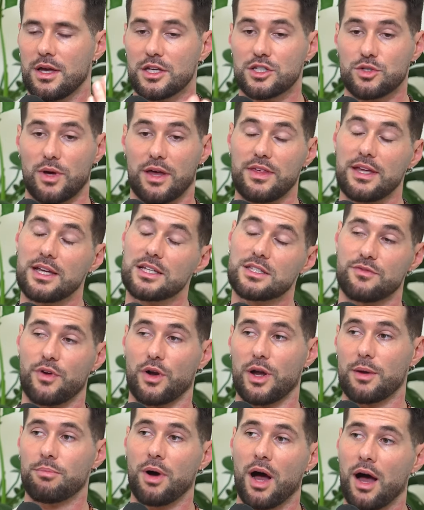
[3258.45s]
So I think it's
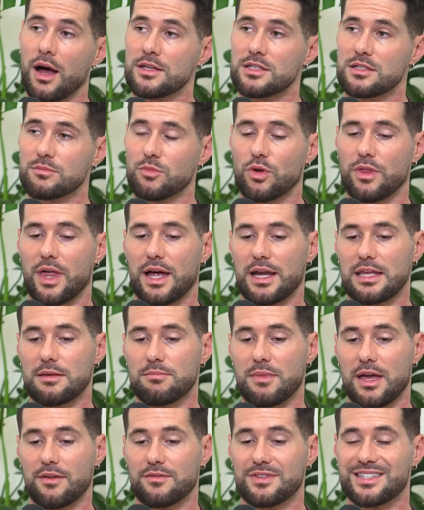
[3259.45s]
very possible that he
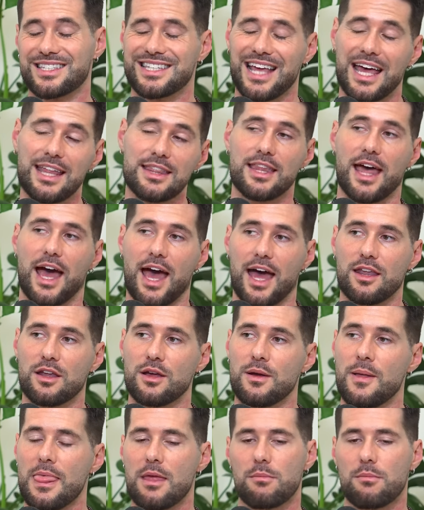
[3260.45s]
may have said that,